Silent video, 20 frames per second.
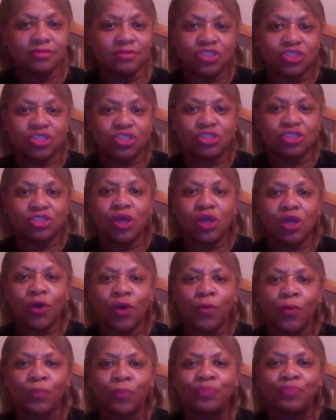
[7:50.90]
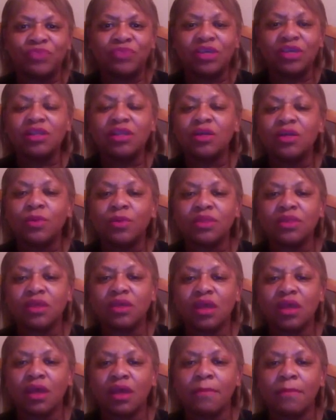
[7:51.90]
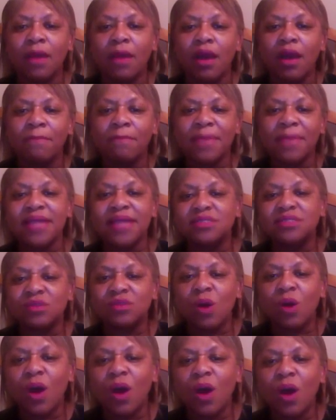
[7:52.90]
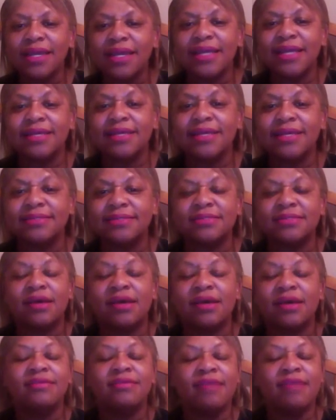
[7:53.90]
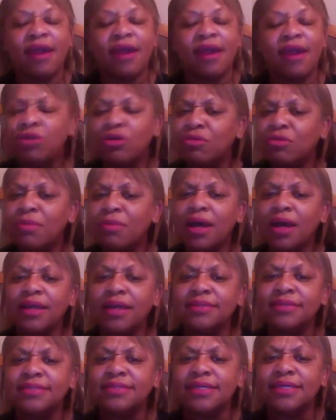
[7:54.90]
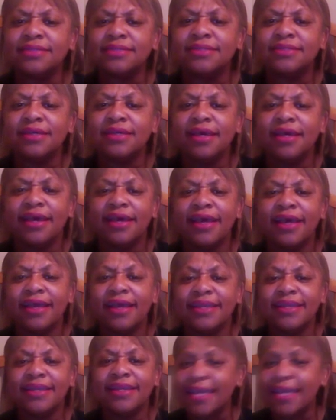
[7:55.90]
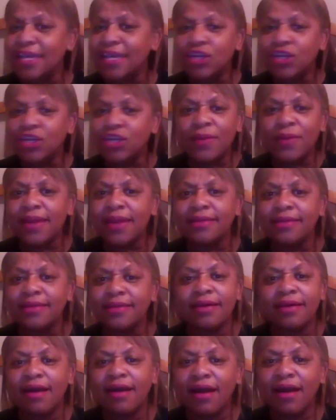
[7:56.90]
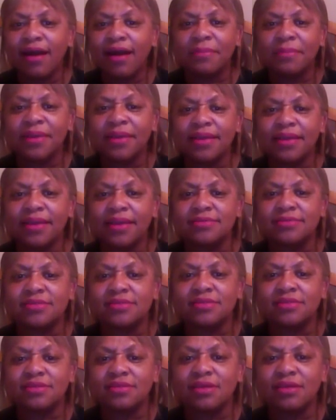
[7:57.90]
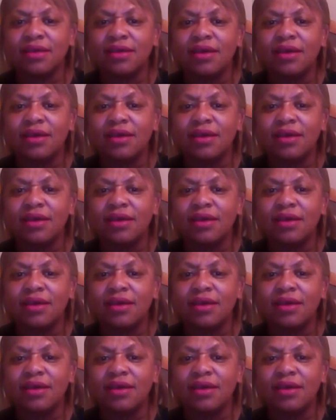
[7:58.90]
dealing with him based on his narrow-minded and ignorant comments